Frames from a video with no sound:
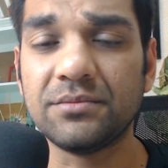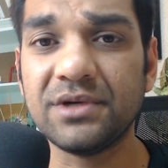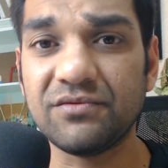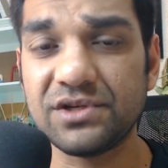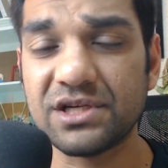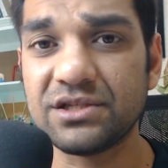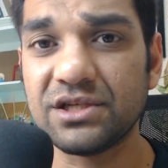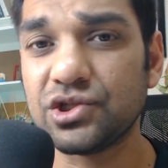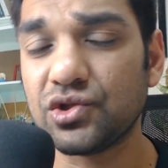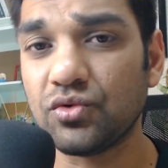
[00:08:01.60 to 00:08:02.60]

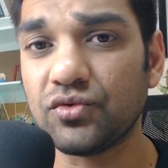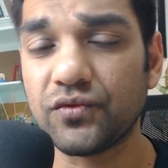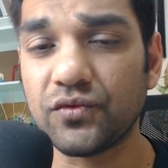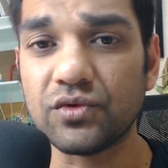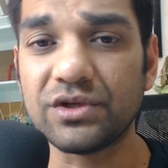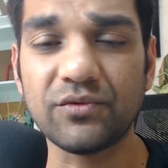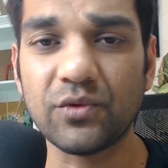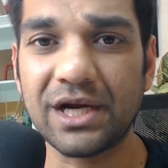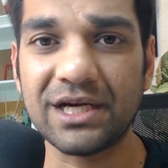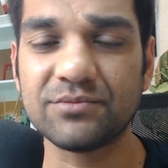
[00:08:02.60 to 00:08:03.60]
deficiencies through
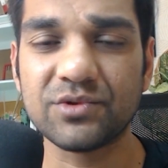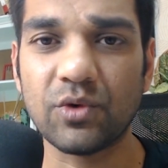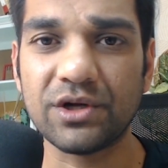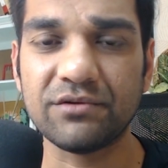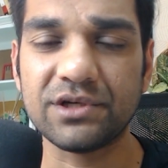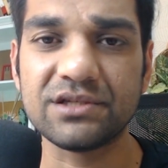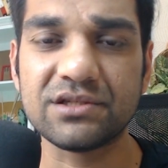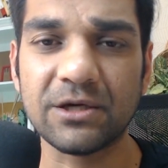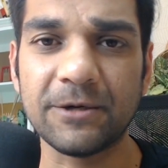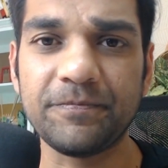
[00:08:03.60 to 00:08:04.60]
food items, whatever is
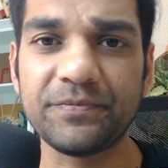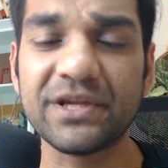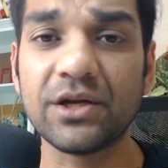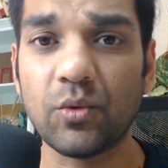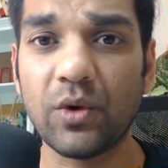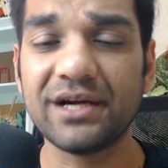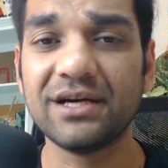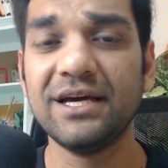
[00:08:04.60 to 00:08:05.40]
required.